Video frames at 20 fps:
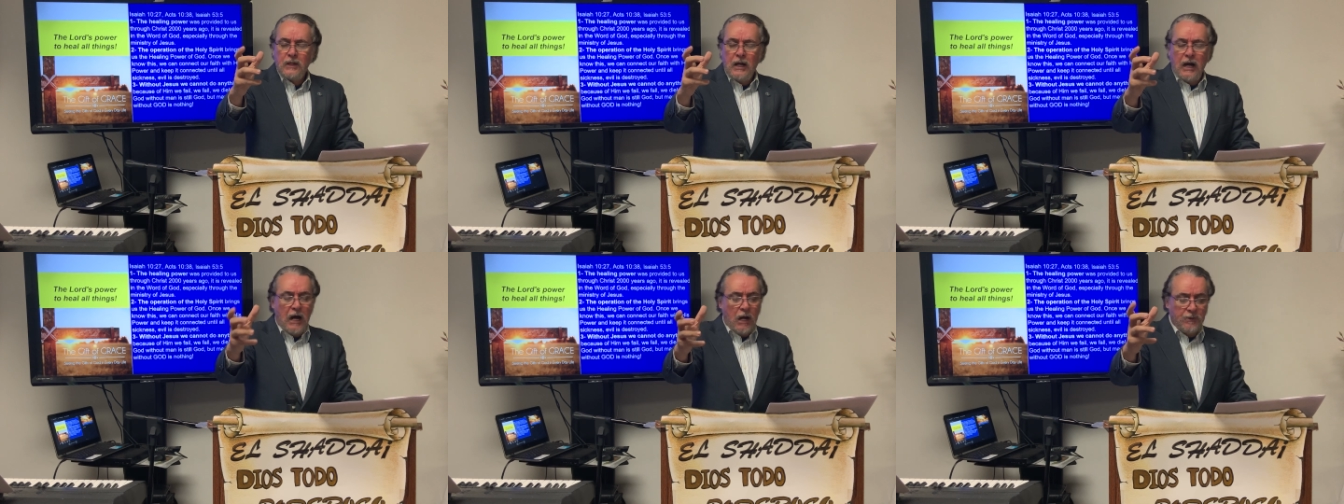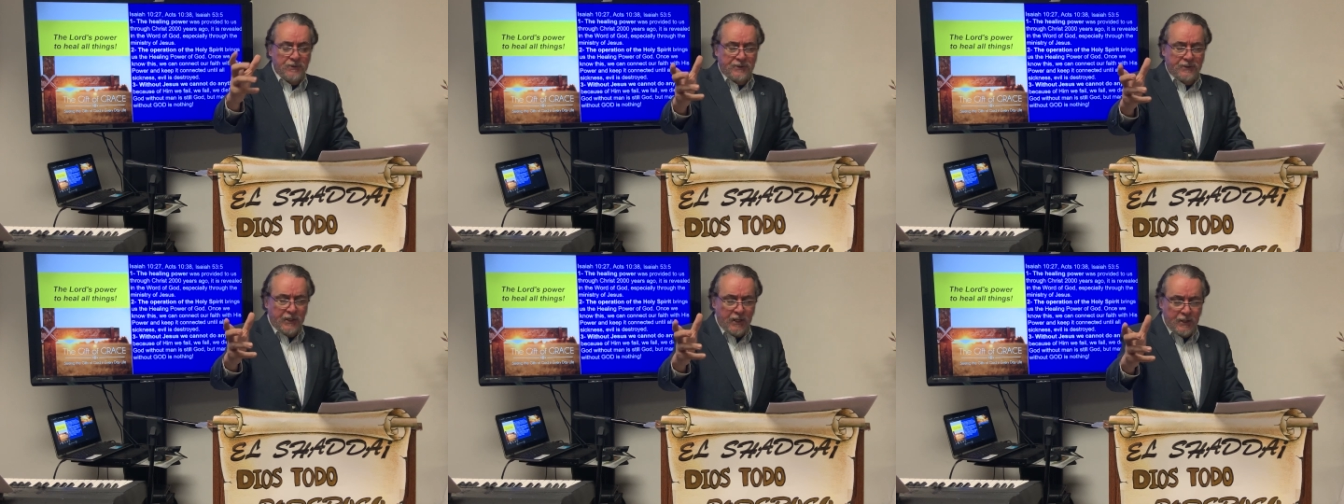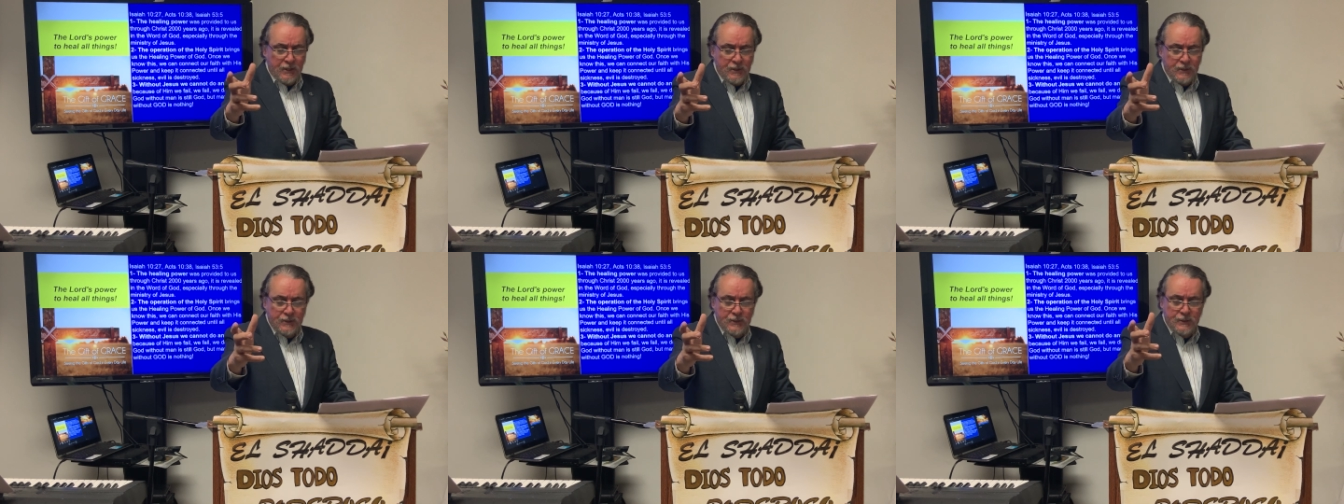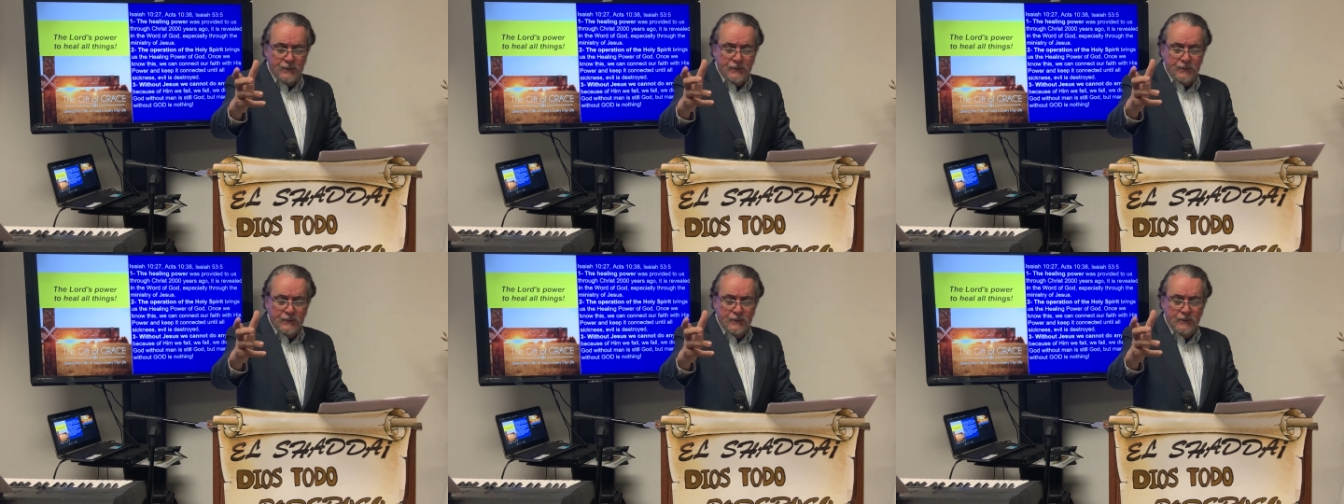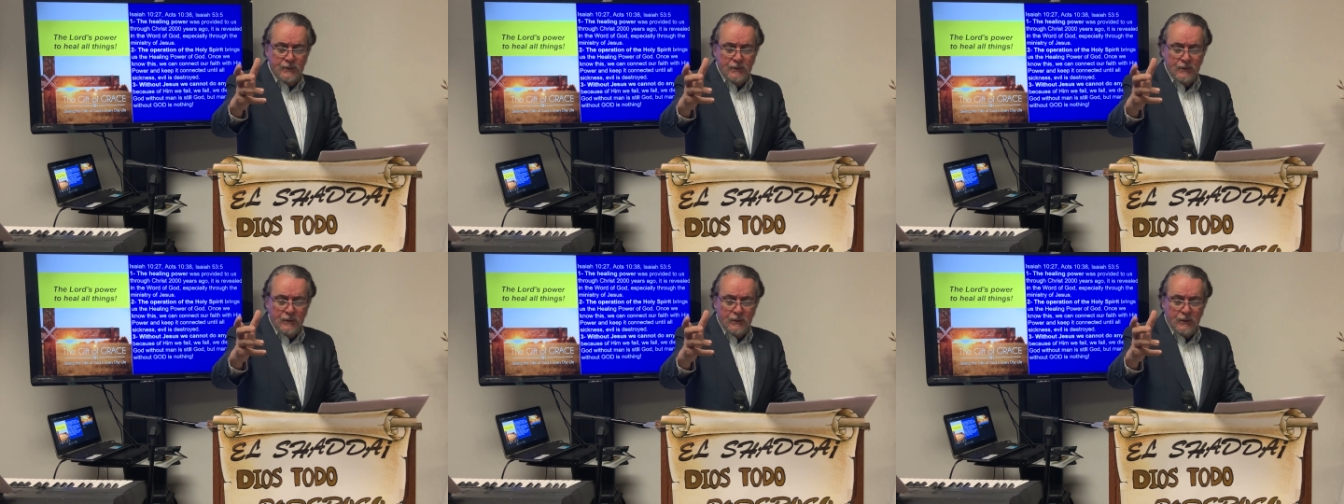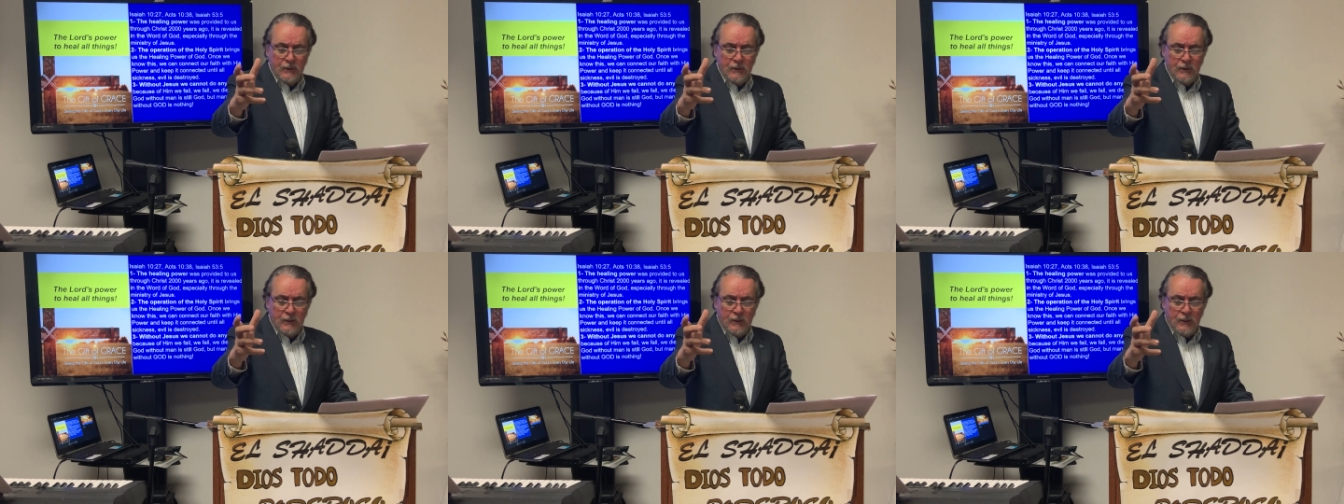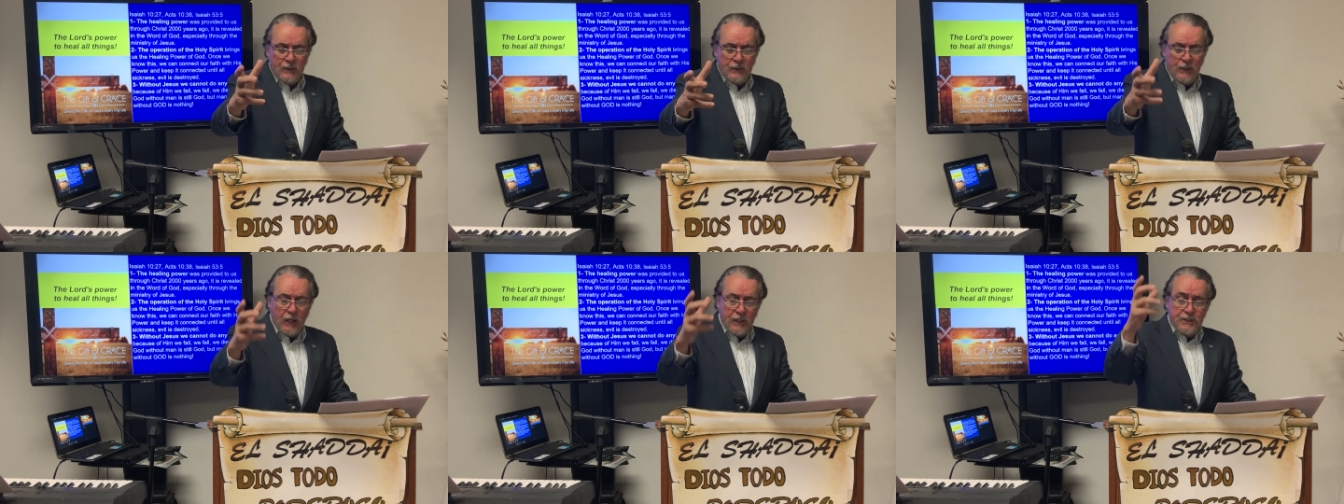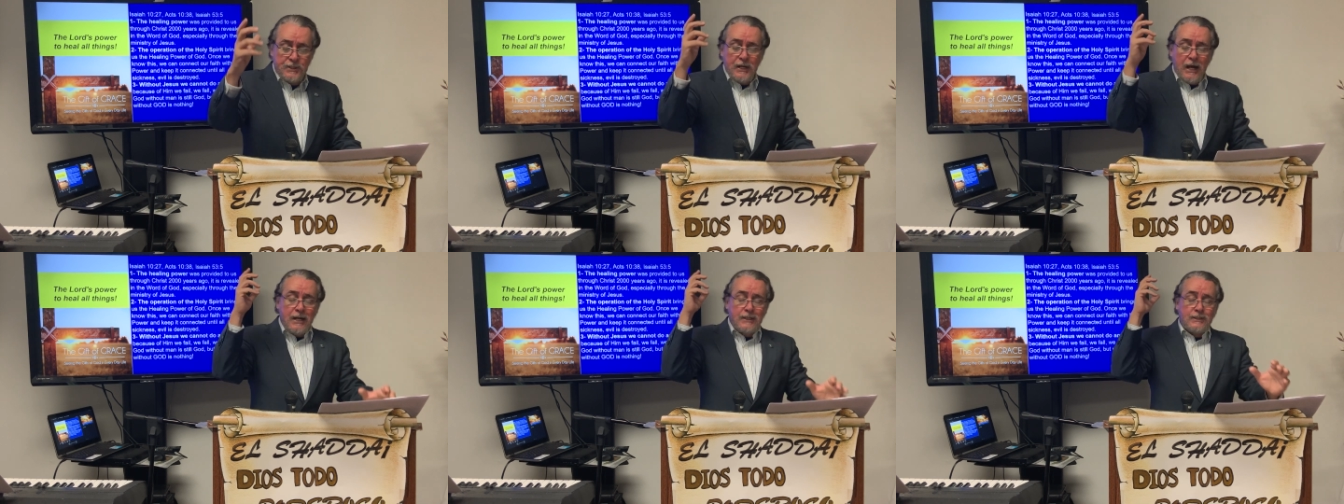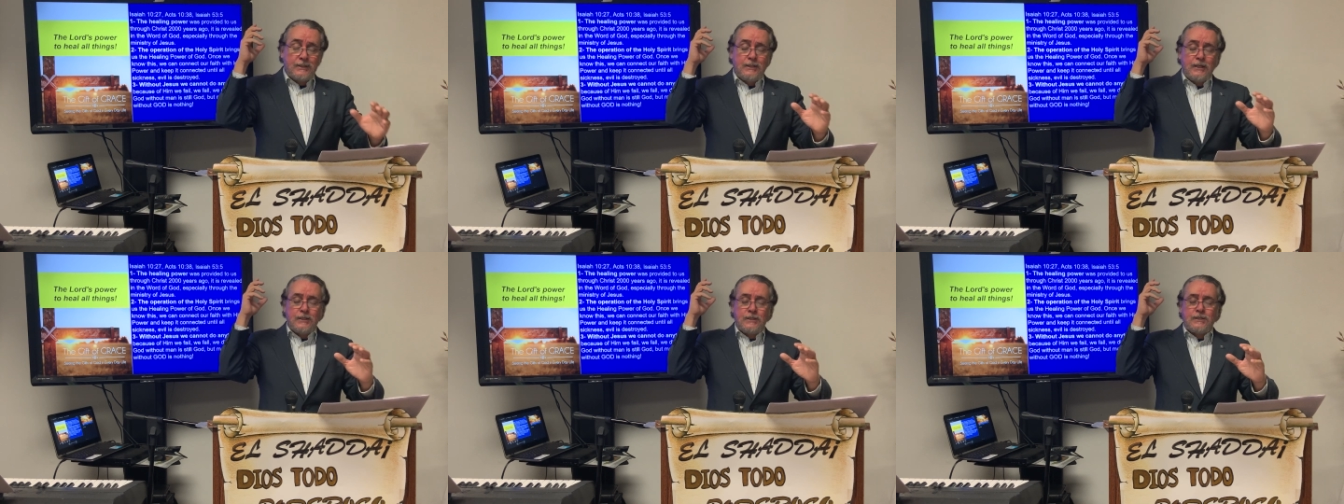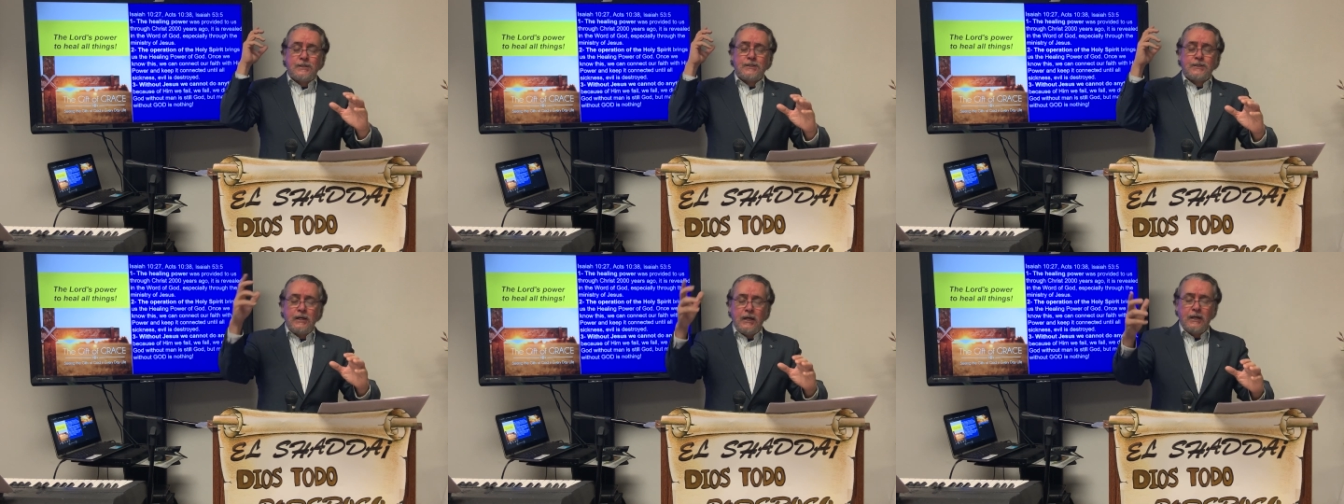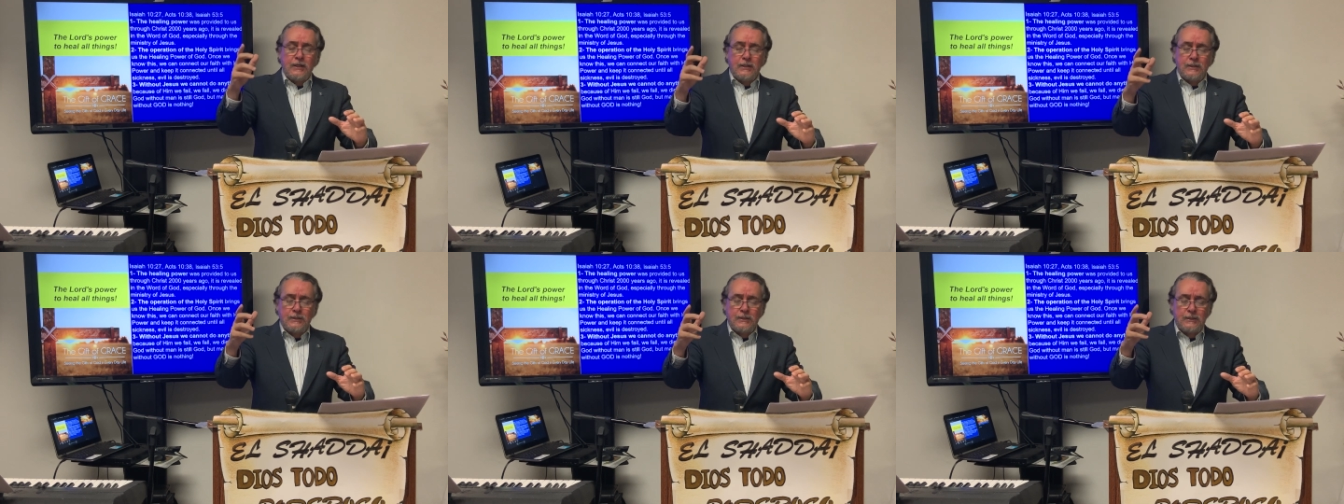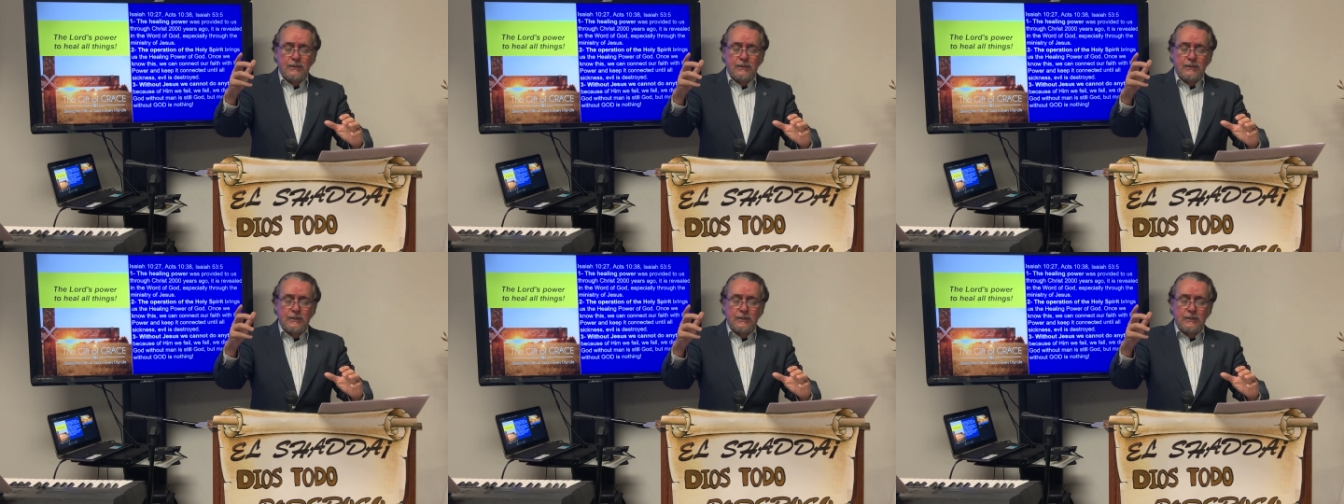all things. Not just the sick,